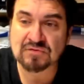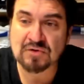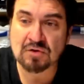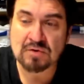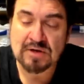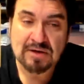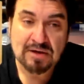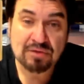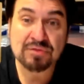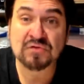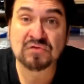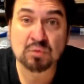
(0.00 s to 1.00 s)
So
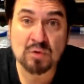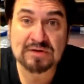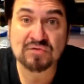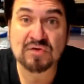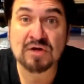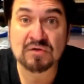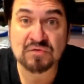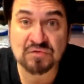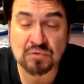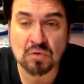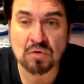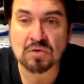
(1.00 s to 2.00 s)
this one is a
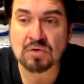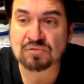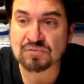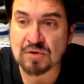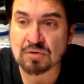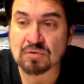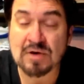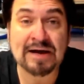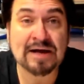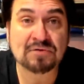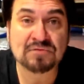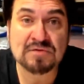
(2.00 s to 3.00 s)
historical photo.
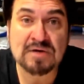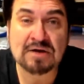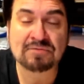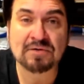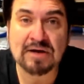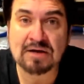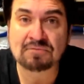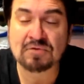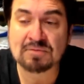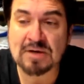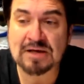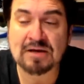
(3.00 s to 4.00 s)
I have never,
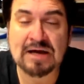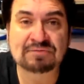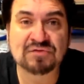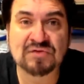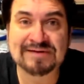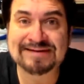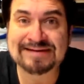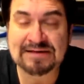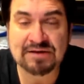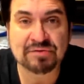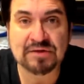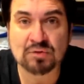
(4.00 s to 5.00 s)
ever in my life seen
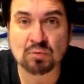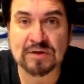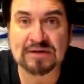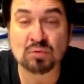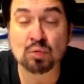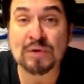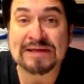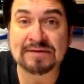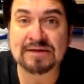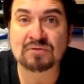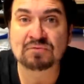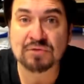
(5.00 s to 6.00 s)
anything written
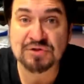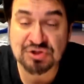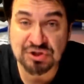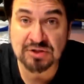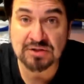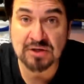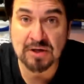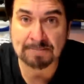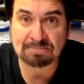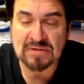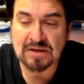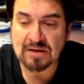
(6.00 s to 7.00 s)
Wheeling,
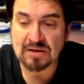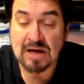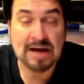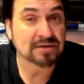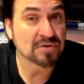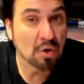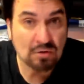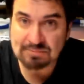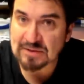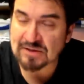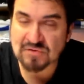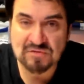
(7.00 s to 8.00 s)
Virginia. I know
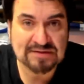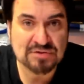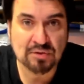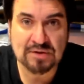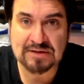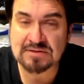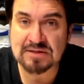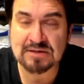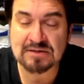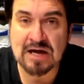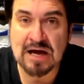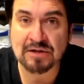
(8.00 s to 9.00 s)
it because I took it in,
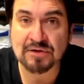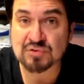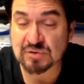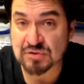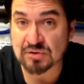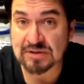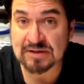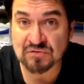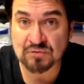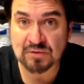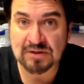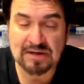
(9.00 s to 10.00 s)
in, college. We took a
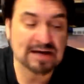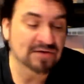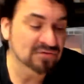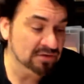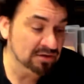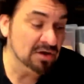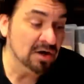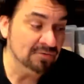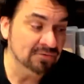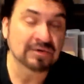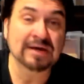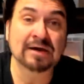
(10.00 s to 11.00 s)
history class and it
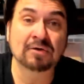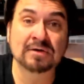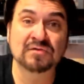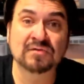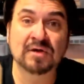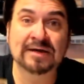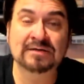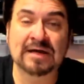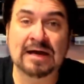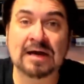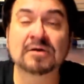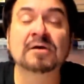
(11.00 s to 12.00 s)
covered areas like
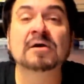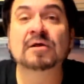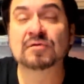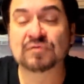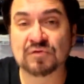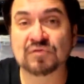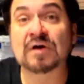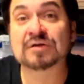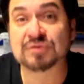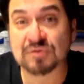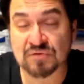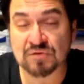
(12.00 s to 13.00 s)
that, the
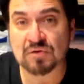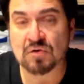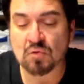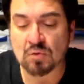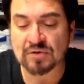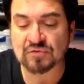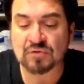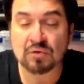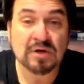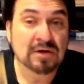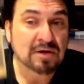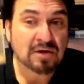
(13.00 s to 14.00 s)
secessions and the whole work.
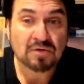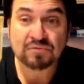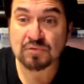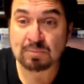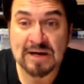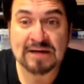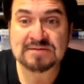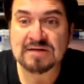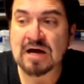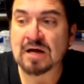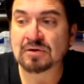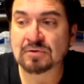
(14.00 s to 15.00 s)
So for my
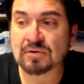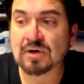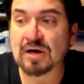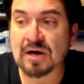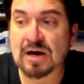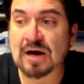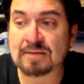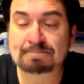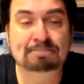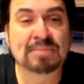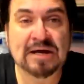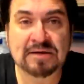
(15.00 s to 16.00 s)
dollar, uh,
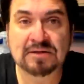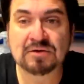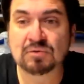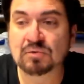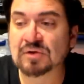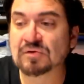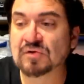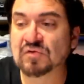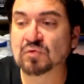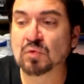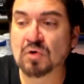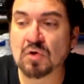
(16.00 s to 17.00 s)
I'm betting you that
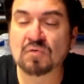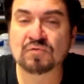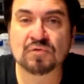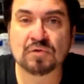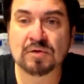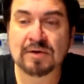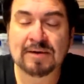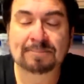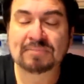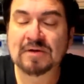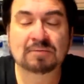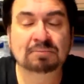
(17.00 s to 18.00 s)
this will go for
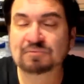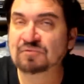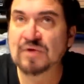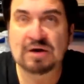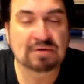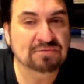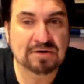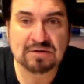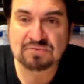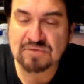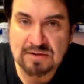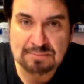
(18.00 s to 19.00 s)
very,
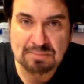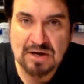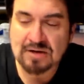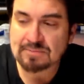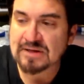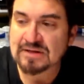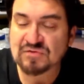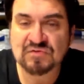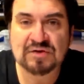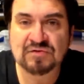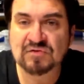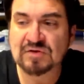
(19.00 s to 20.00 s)
very, very bottom end
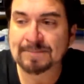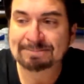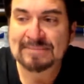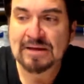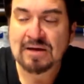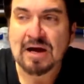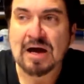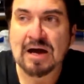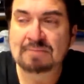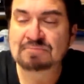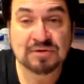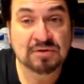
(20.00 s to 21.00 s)
60.
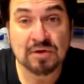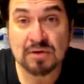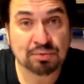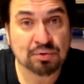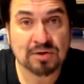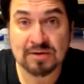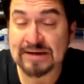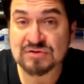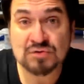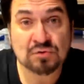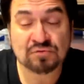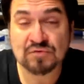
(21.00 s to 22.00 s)
I'm going to put like
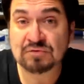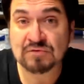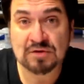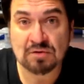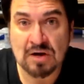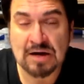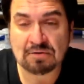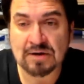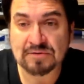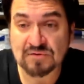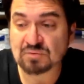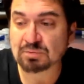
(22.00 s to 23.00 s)
250 or higher
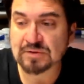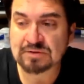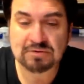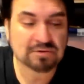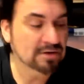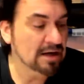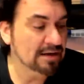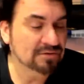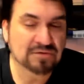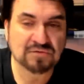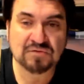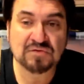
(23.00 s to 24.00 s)
on this, believe it or not.
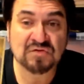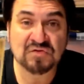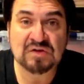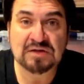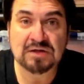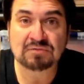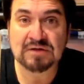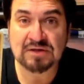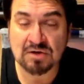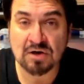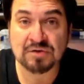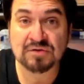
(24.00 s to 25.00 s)
This is a
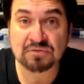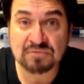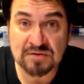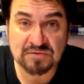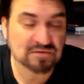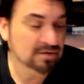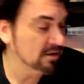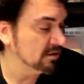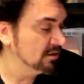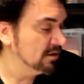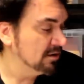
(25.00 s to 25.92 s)
CDV, carte de visite.